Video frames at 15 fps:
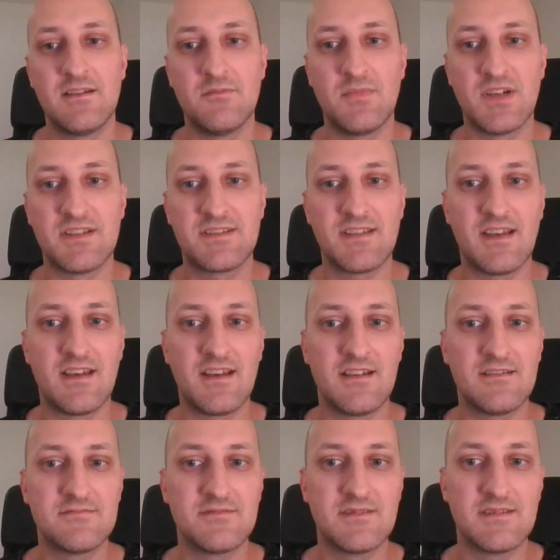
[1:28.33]
But
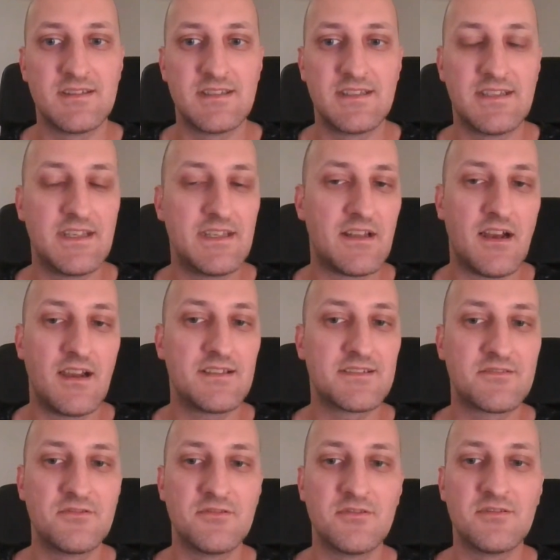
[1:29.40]
in high
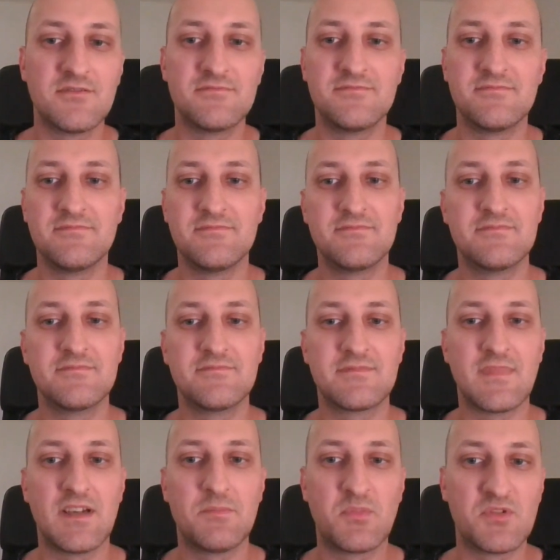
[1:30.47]
school,
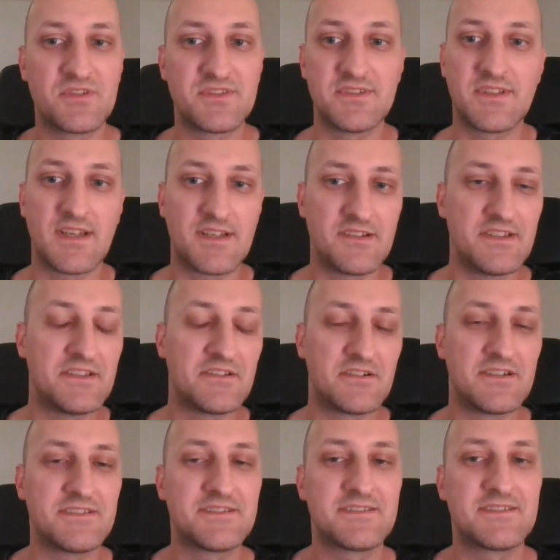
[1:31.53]
I pursued other
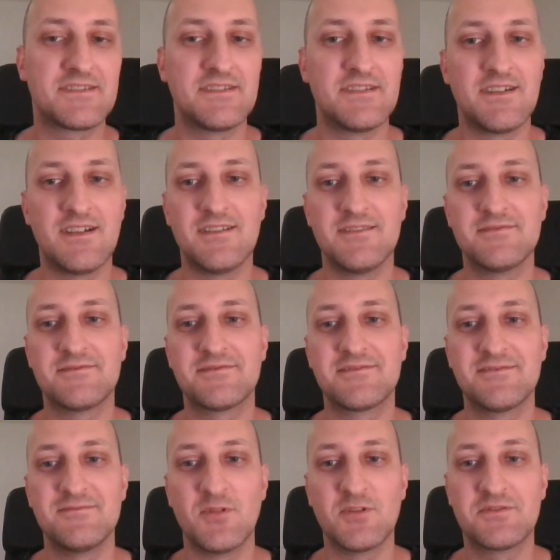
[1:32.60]
interests,
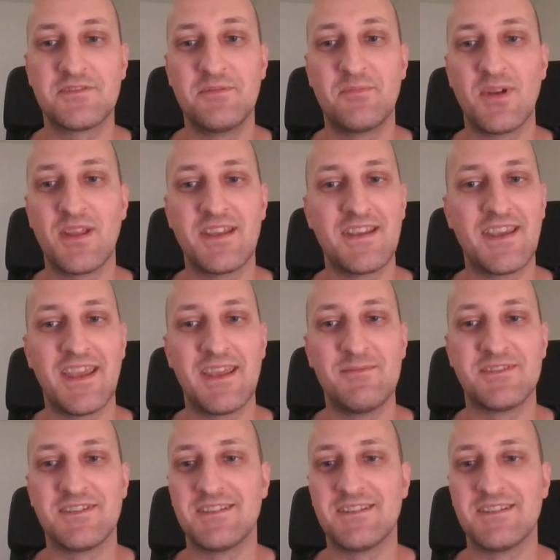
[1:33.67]
mostly playing
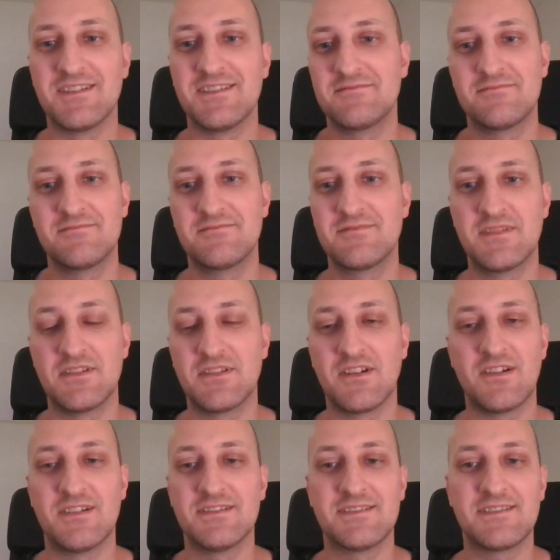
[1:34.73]
games and
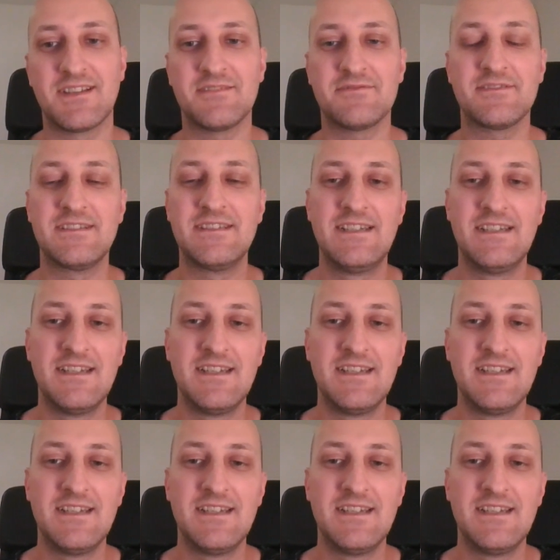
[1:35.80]
guitar and stuff.